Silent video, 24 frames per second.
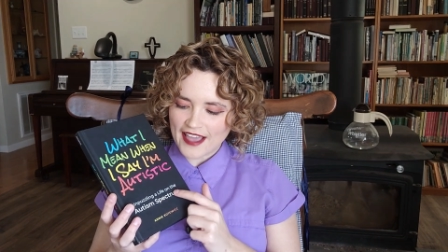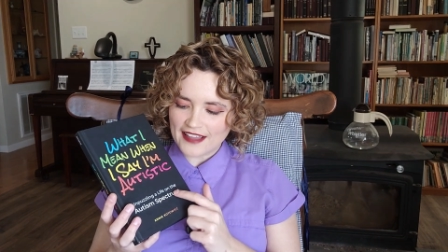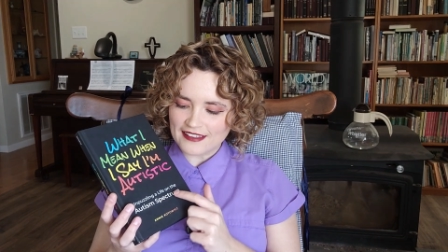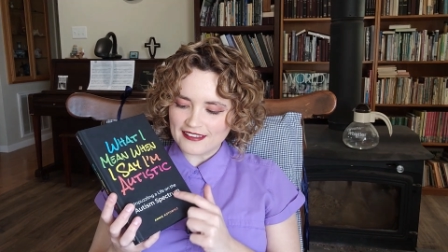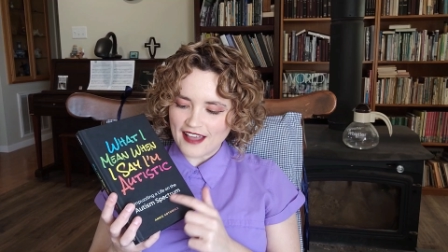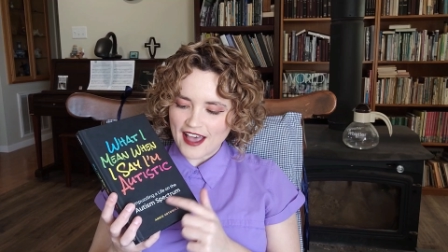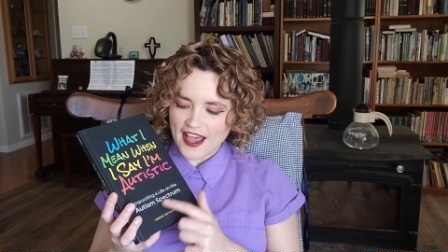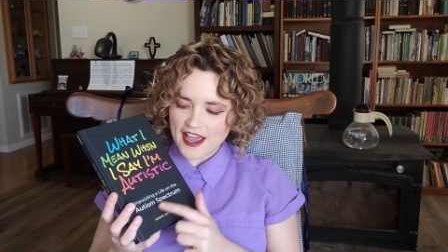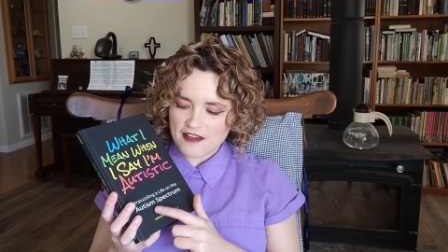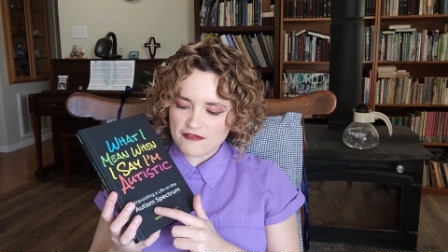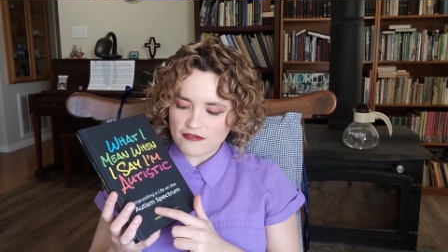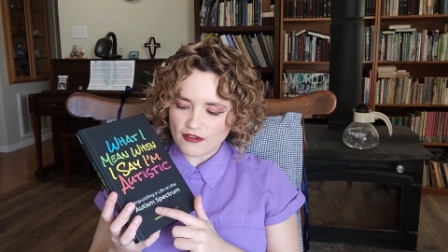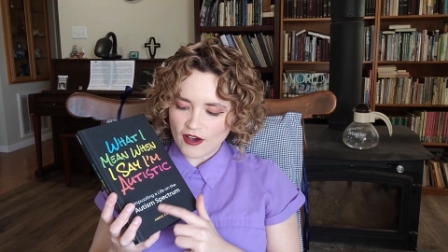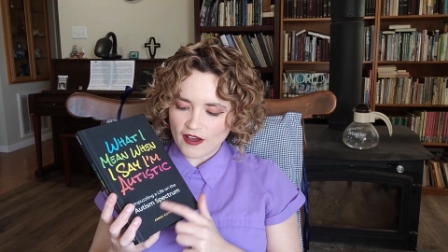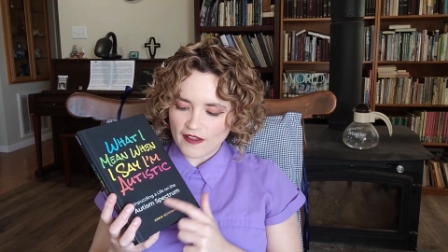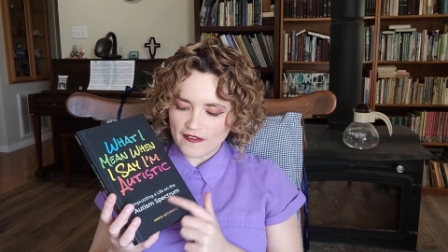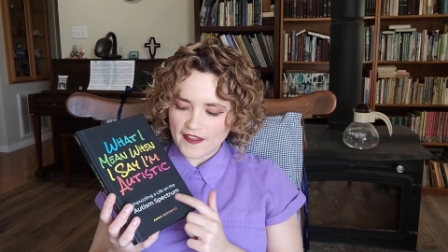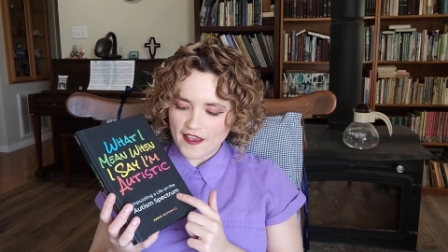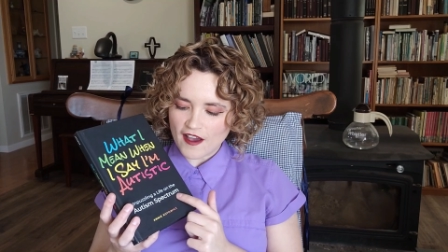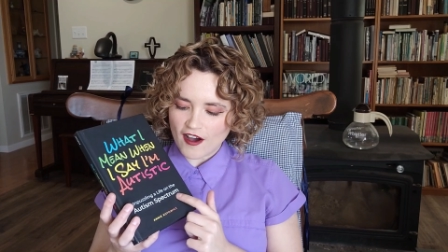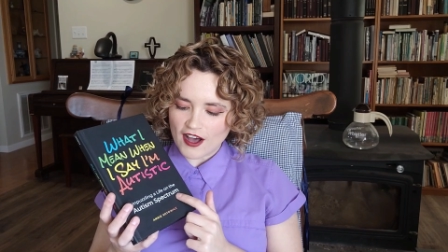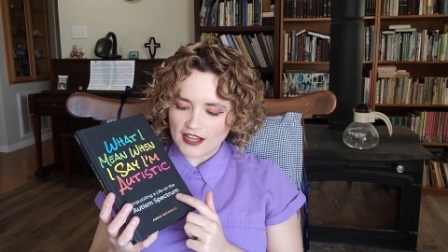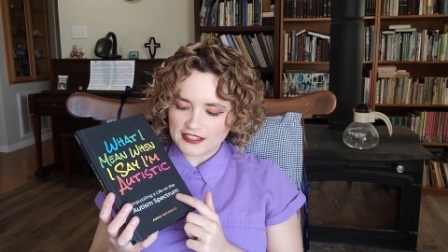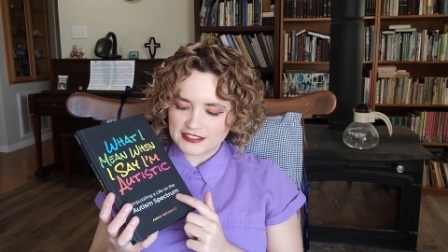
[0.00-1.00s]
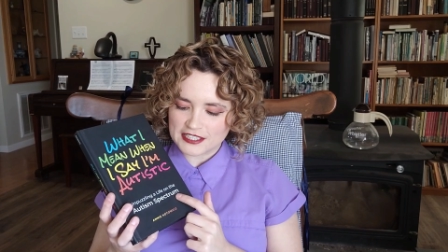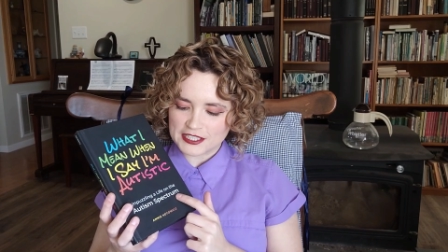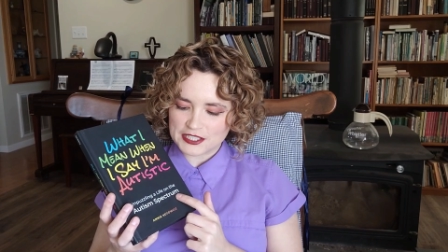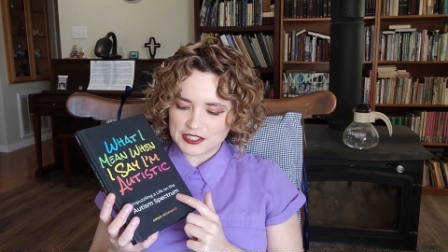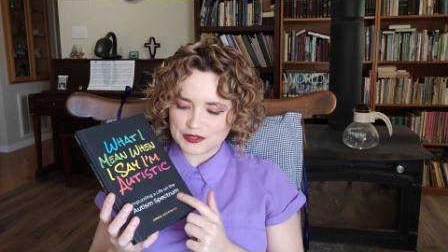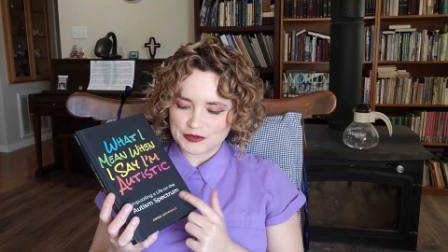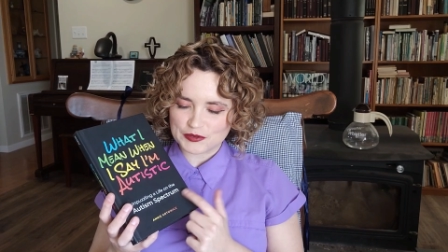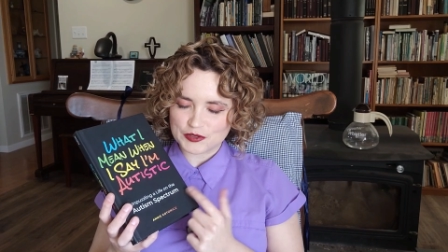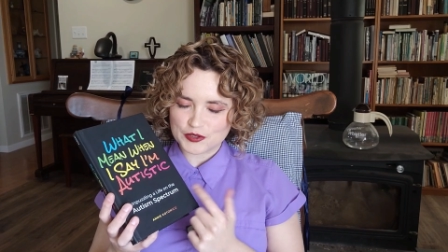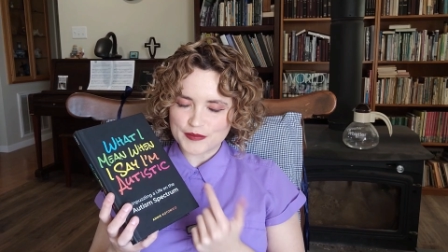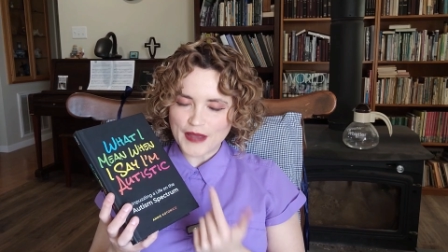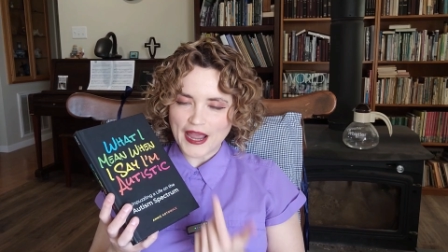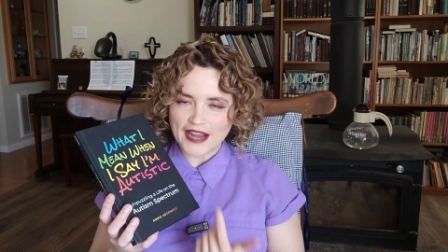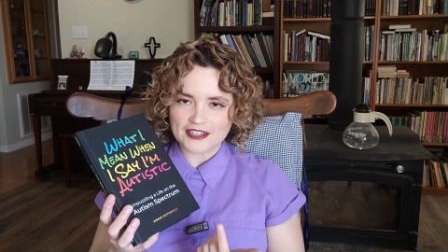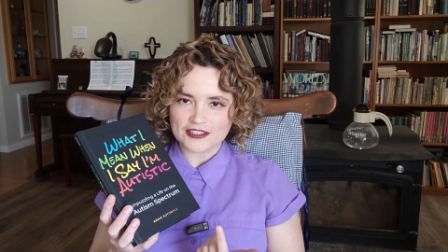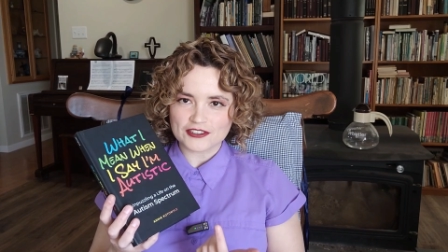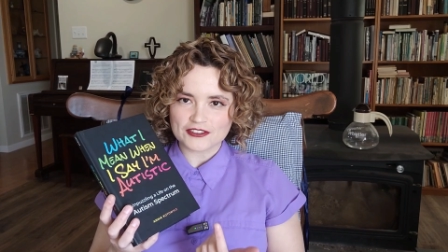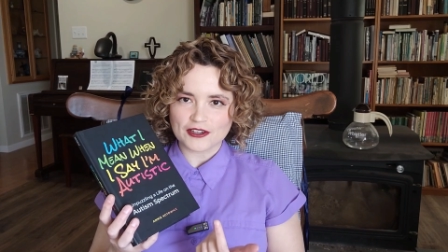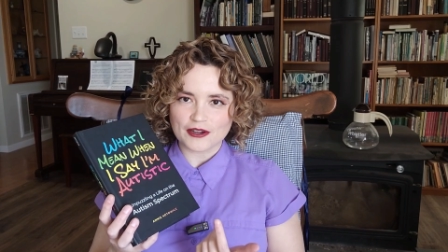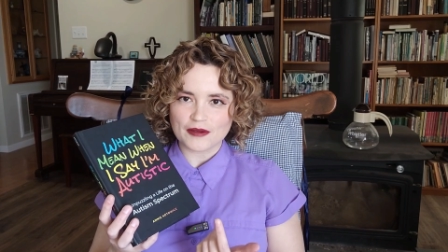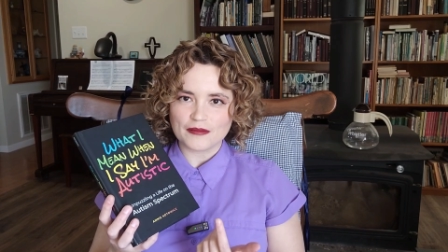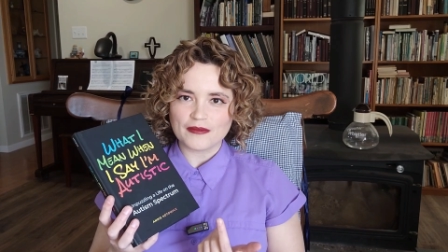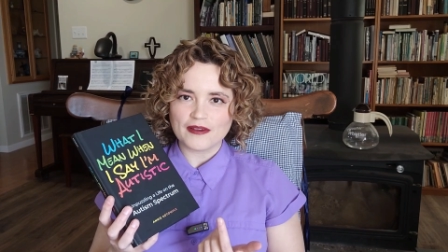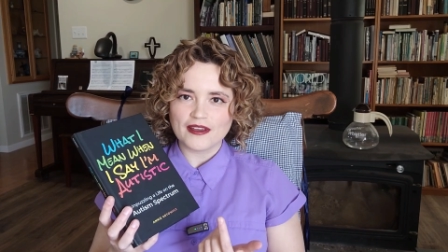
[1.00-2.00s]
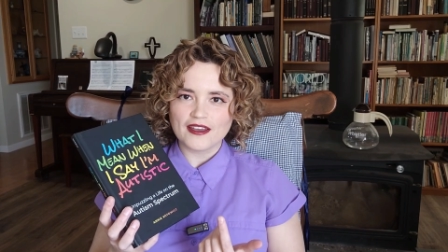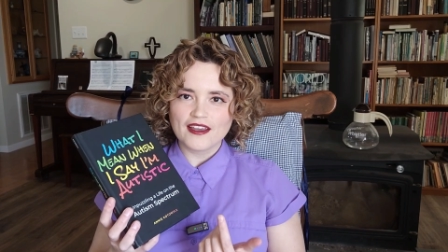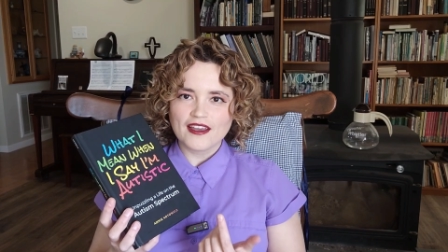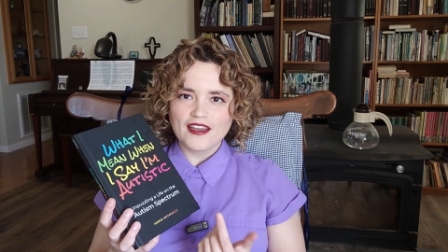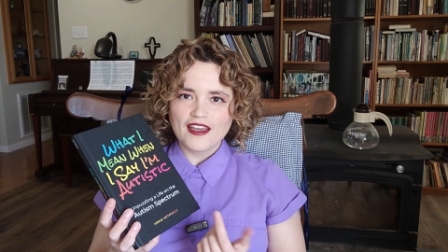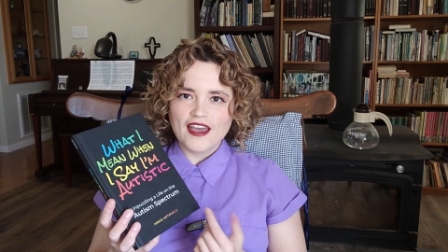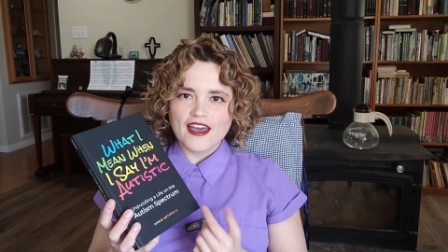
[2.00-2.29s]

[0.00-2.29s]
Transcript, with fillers: a life on the autism spectrum.